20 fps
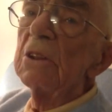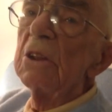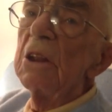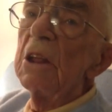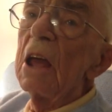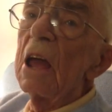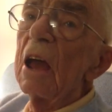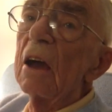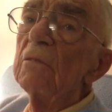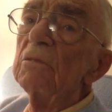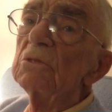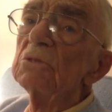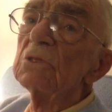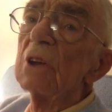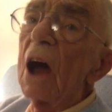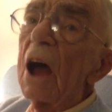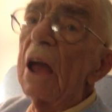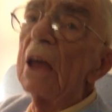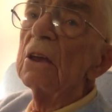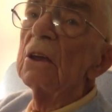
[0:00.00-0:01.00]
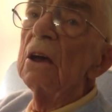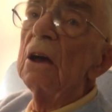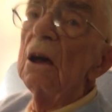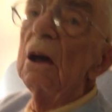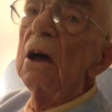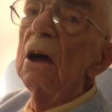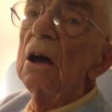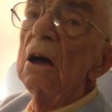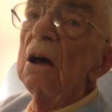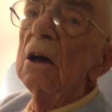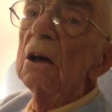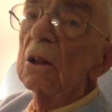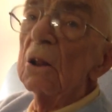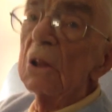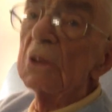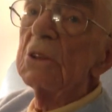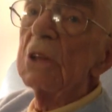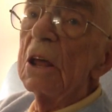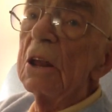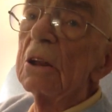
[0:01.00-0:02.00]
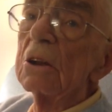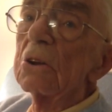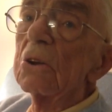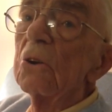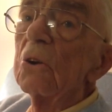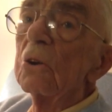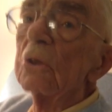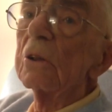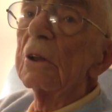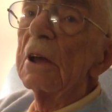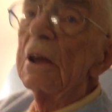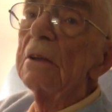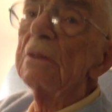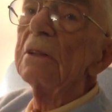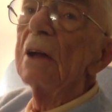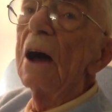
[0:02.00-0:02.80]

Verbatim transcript: did he have? Lieutenant Colonel. Lieutenant Colonel, eh? yeah.